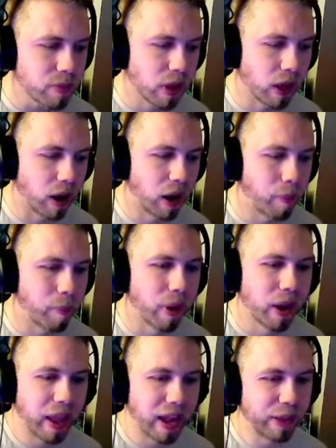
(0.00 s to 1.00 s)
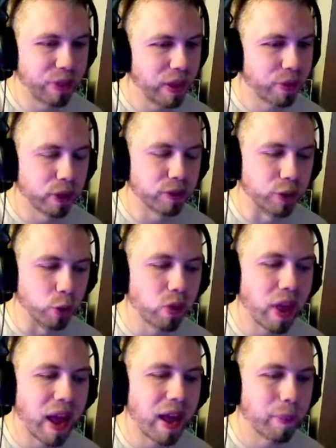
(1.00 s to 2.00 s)
Um, and I think they'll do
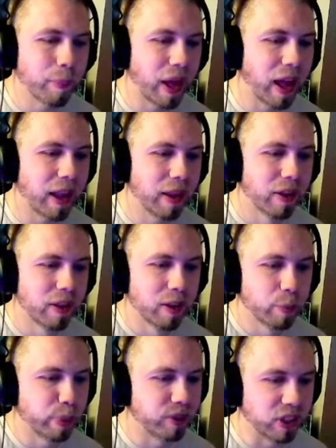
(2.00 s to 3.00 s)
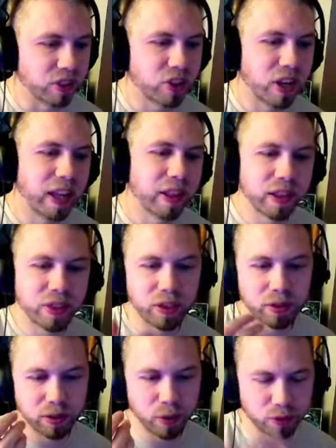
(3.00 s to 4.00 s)
that by positioning the,
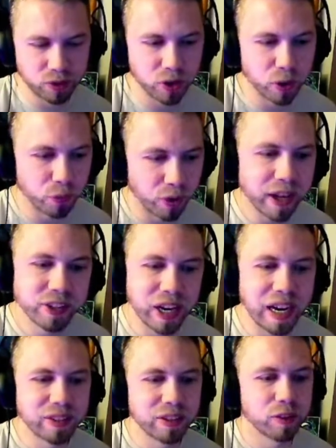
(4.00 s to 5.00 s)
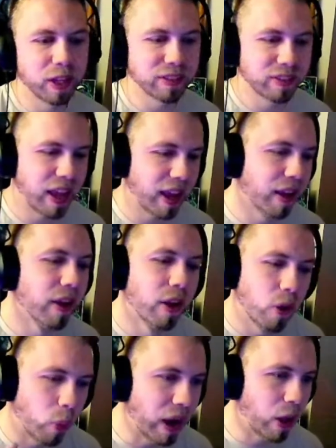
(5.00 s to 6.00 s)
the certain franchises like saying,
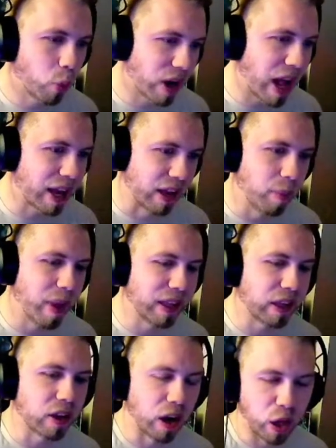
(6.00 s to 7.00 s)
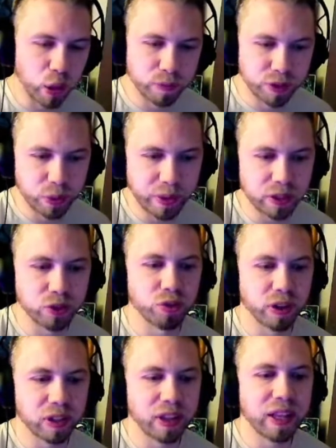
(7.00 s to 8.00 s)
well, we're not going to make Call of Duty
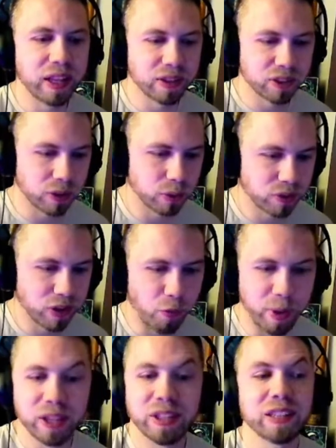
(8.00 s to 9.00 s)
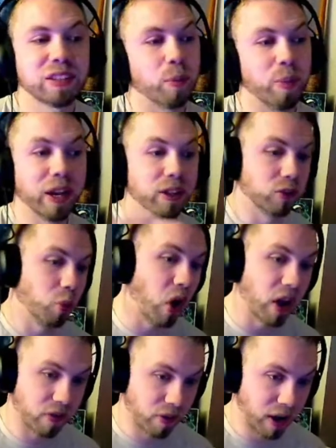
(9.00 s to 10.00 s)
strictly exclusive because that's the biggest
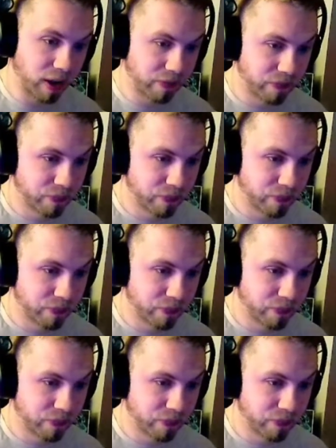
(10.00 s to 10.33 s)
one, right?